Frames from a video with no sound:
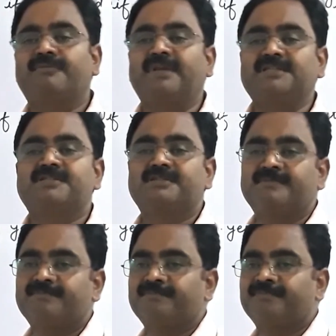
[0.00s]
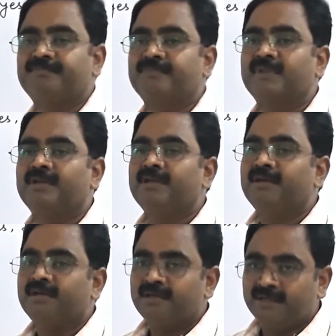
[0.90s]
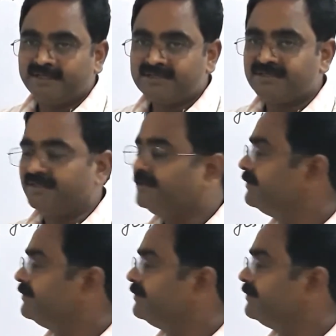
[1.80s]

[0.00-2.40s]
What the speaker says: Right? Let us see